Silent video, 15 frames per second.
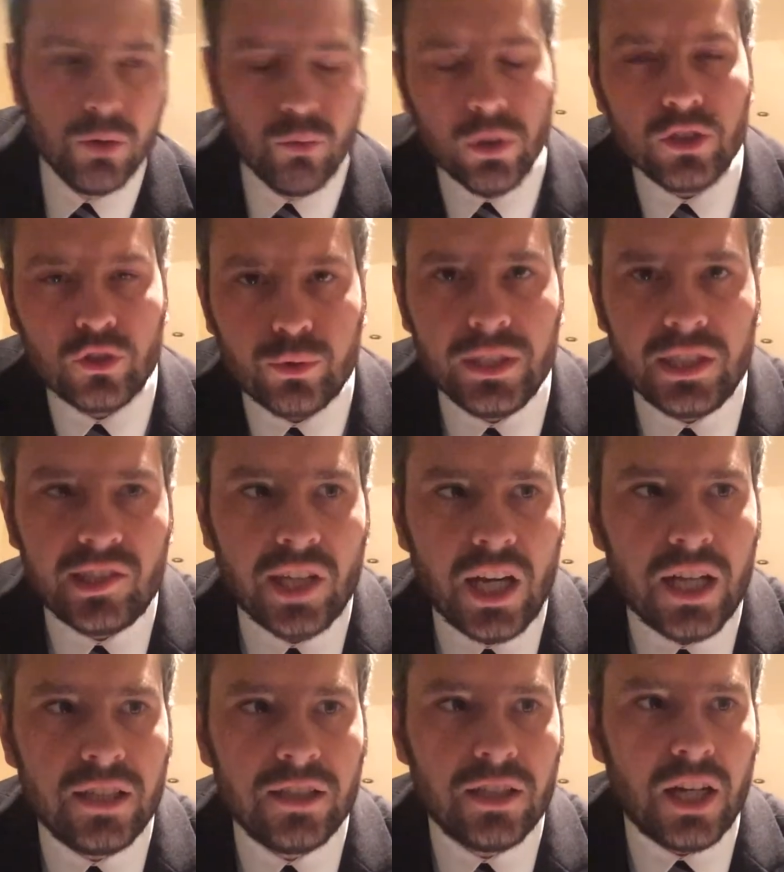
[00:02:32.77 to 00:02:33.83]
Once we'd
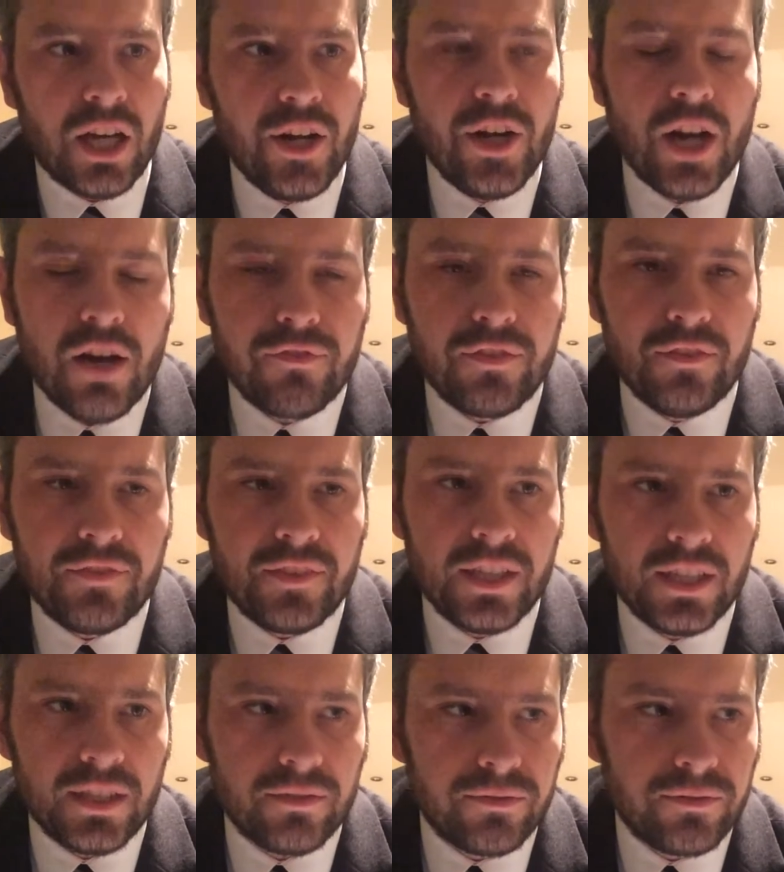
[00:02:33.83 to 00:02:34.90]
done enough of
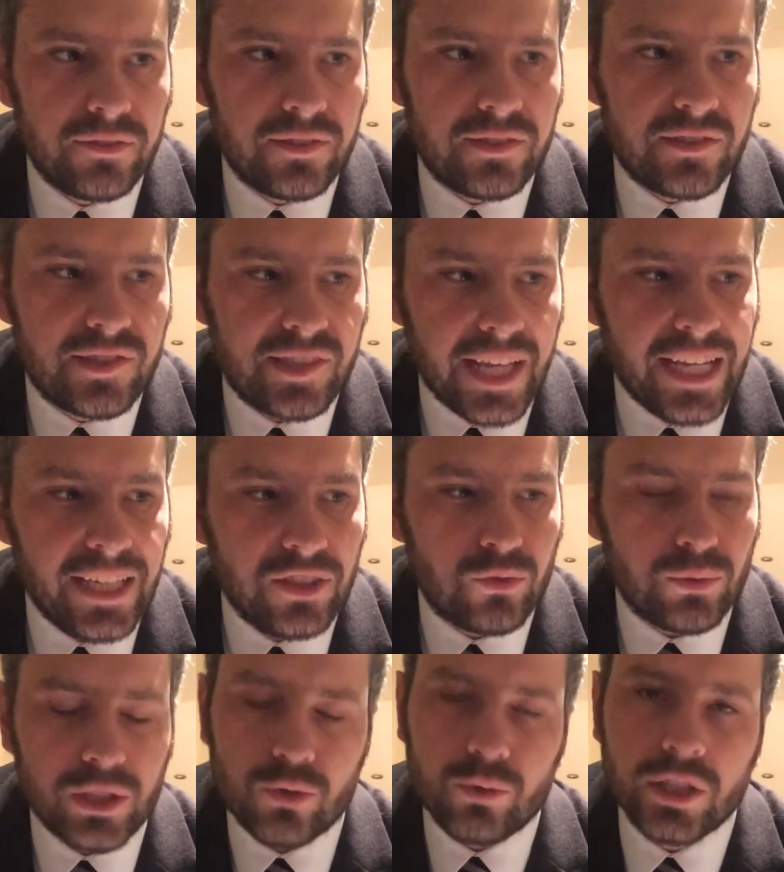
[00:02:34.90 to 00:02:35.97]
the things
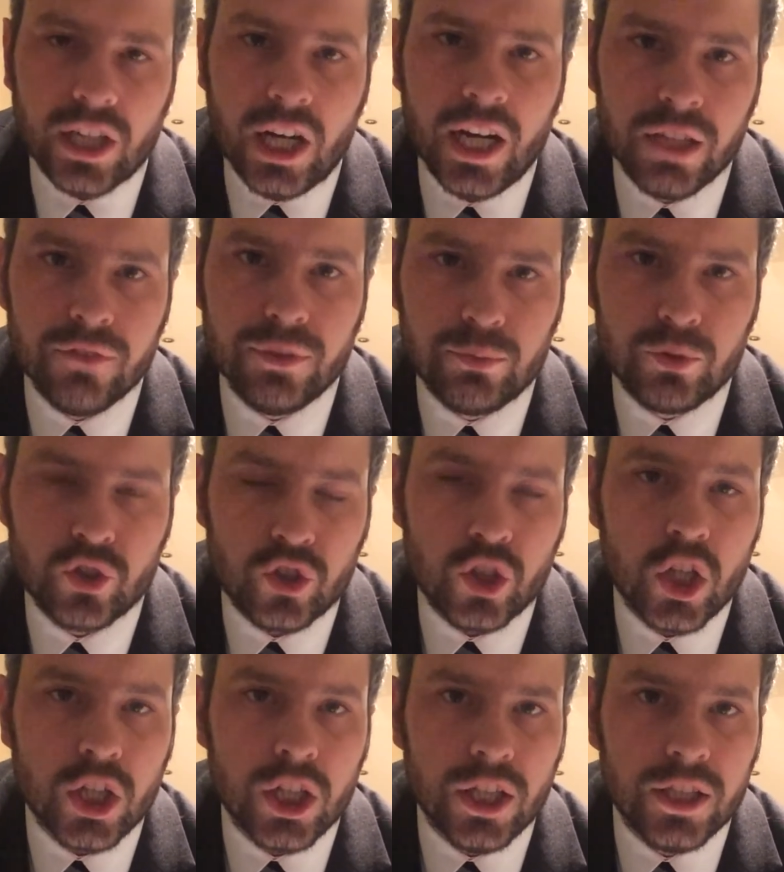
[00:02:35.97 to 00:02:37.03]
which were kind of
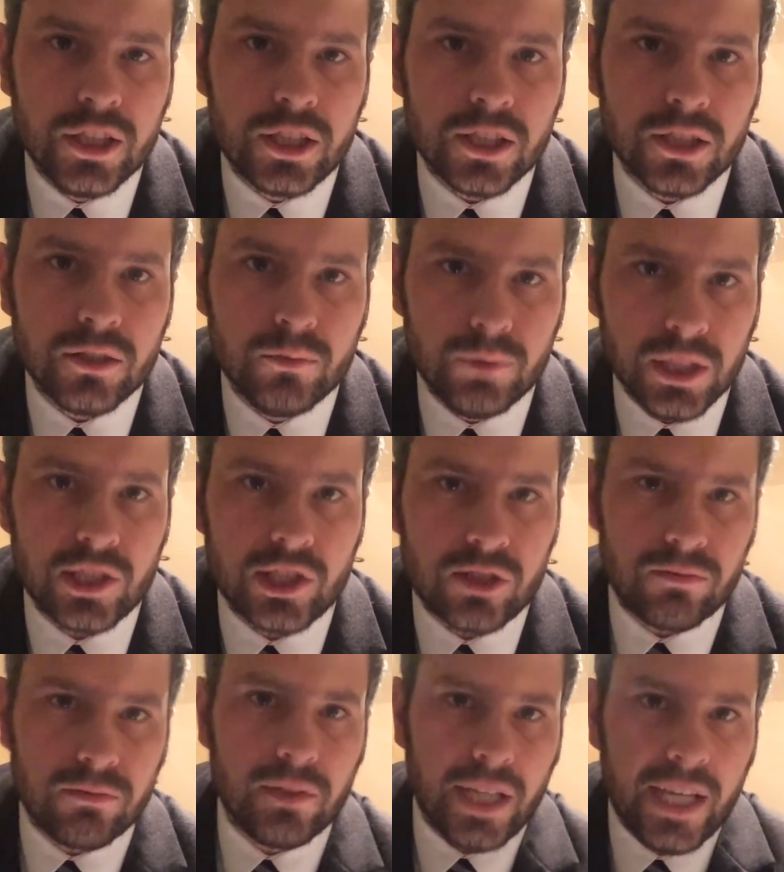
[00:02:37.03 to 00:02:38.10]
absurd,
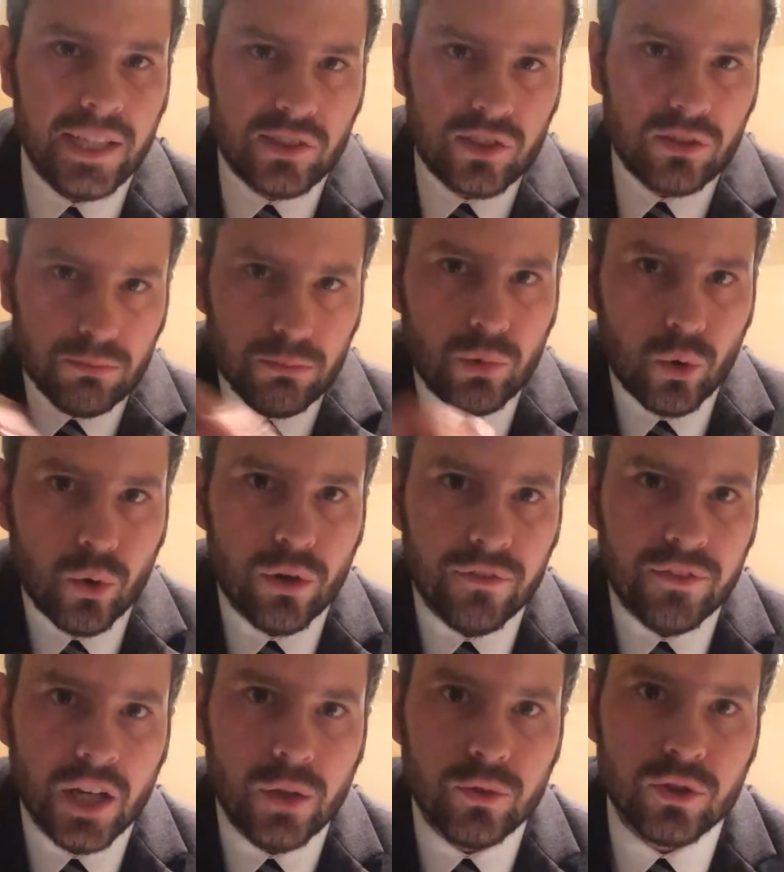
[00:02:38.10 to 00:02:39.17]
which here's some more
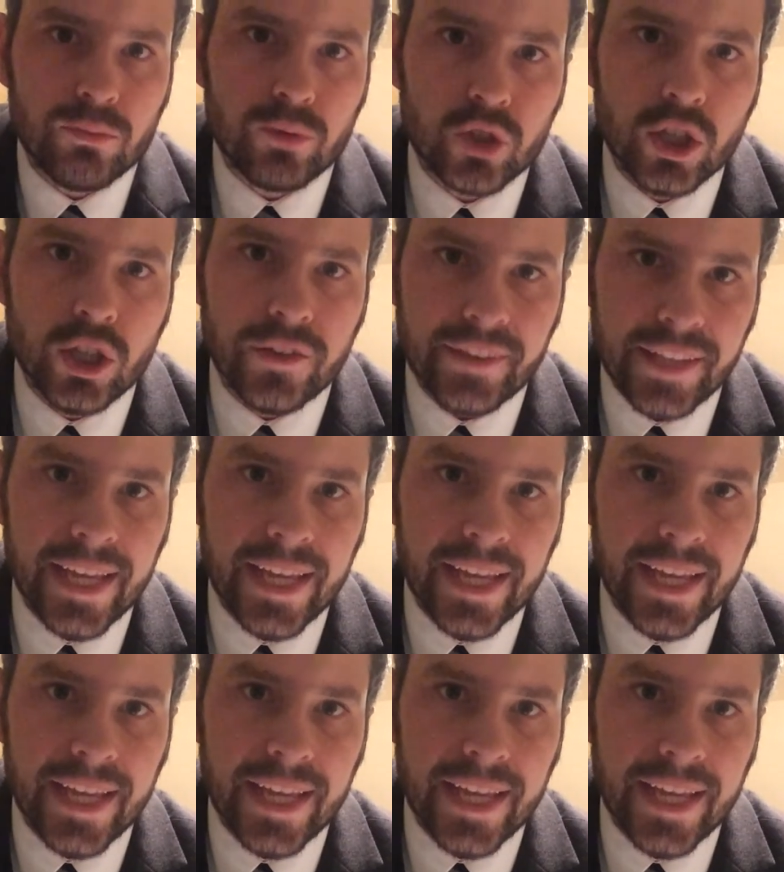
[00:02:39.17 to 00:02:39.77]
of those absurd